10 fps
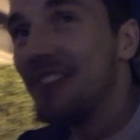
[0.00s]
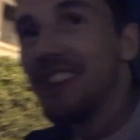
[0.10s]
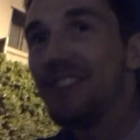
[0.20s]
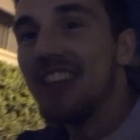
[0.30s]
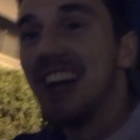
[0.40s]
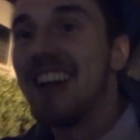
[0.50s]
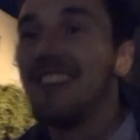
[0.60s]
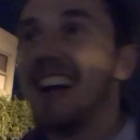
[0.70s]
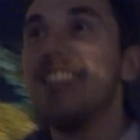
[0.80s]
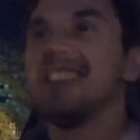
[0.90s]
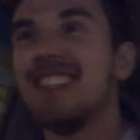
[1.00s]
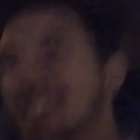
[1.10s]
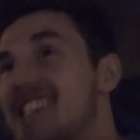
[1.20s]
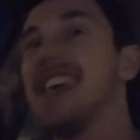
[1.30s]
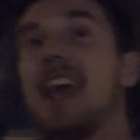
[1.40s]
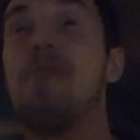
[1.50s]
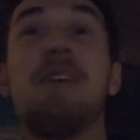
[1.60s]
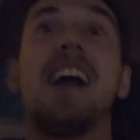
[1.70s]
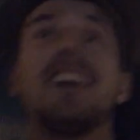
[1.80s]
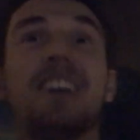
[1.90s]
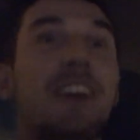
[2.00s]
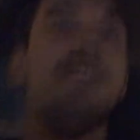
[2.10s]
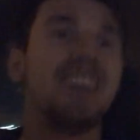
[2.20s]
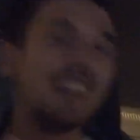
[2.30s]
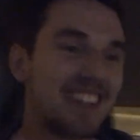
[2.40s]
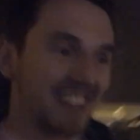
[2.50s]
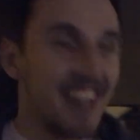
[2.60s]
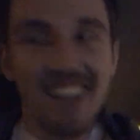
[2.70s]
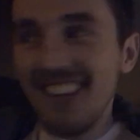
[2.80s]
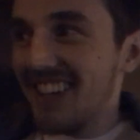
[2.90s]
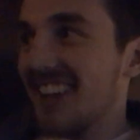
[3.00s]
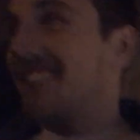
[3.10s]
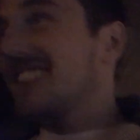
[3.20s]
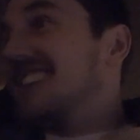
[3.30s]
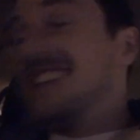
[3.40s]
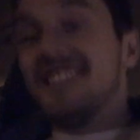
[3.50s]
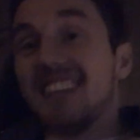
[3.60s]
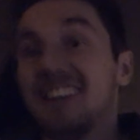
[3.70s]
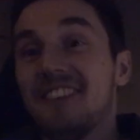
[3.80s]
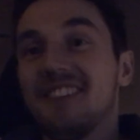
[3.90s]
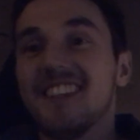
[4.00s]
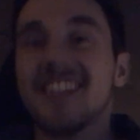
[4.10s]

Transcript: of people and be like, right, so this is the game we are gonna make. And it sounded